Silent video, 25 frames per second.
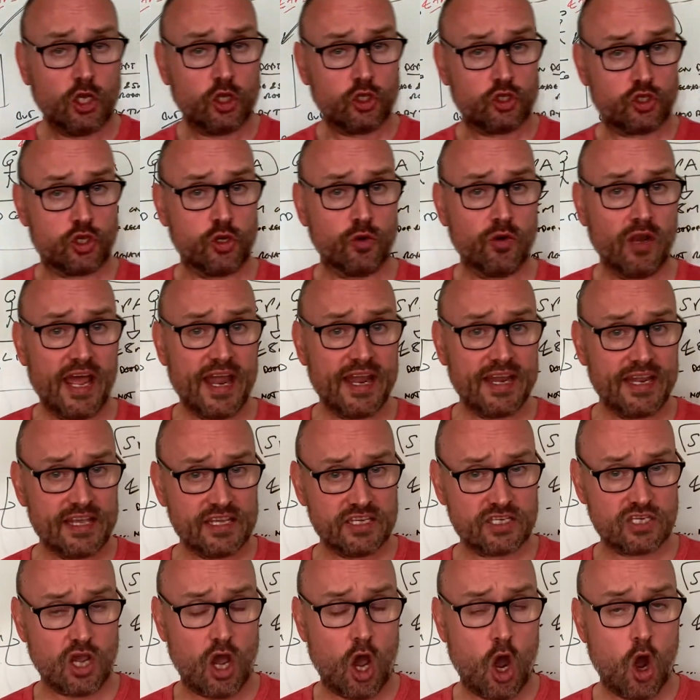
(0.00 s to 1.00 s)
two
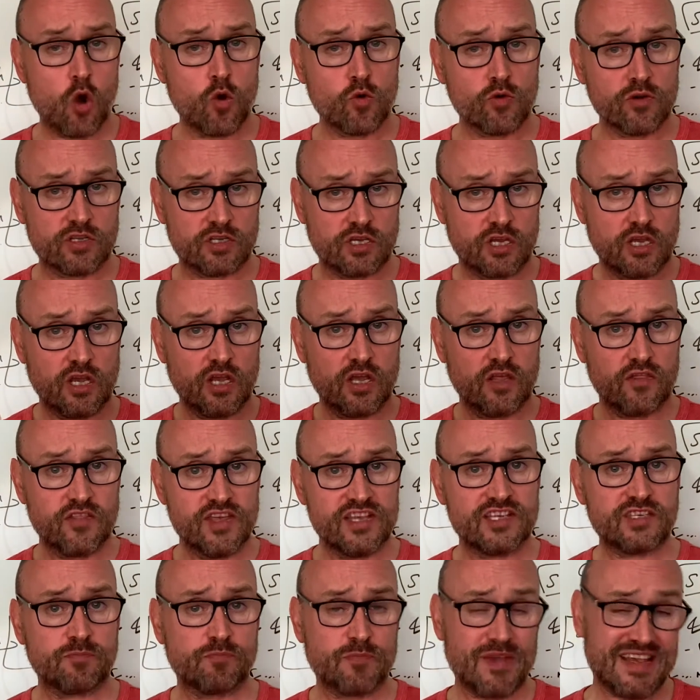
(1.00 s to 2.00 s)
ladies owned
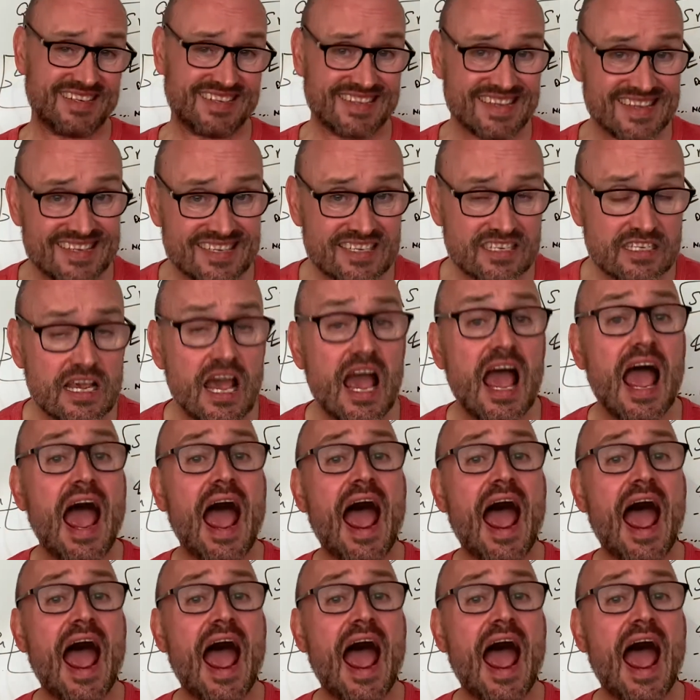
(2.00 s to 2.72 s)
this business,